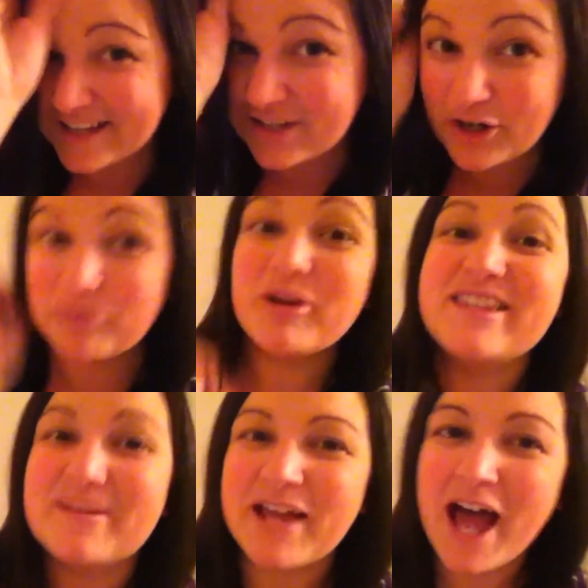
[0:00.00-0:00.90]
Gets hard to
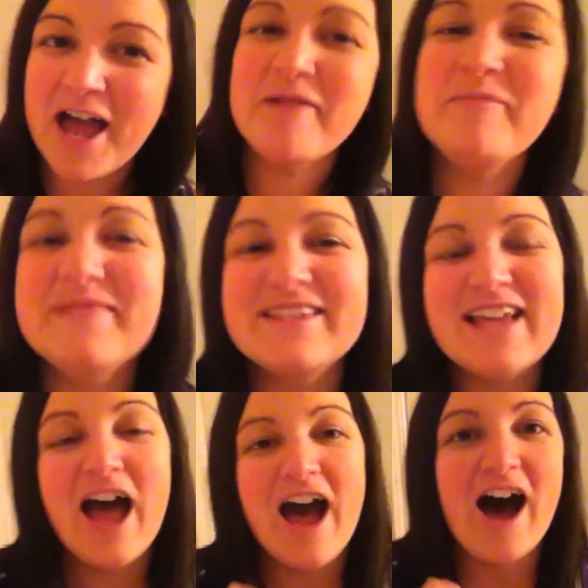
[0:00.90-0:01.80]
breathe sometimes.
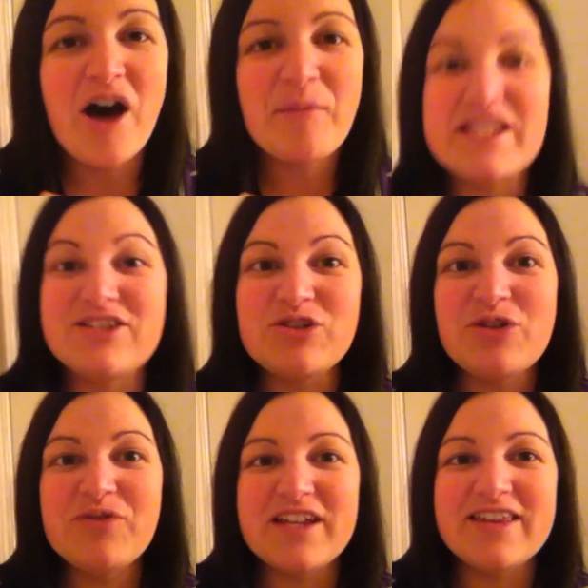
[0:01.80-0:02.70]
I still
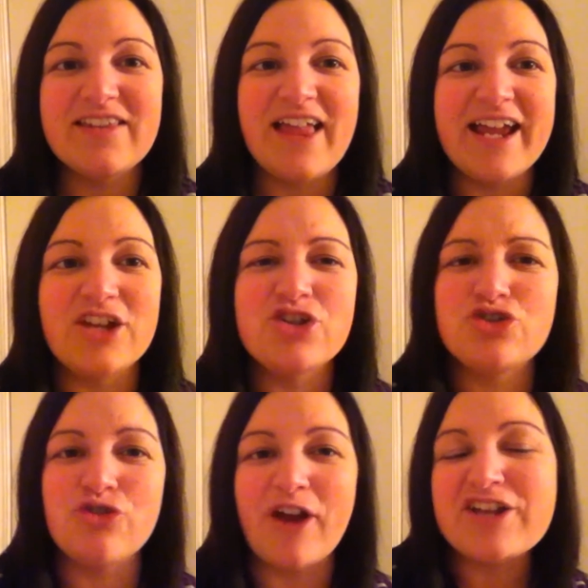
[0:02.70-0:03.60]
don't think that like
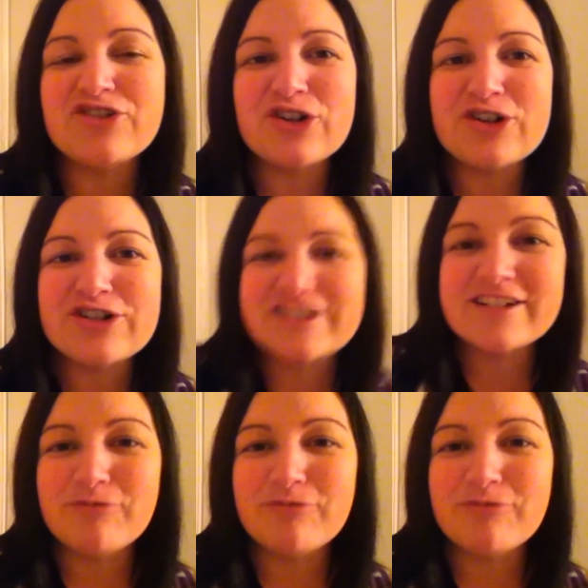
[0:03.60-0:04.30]
strangers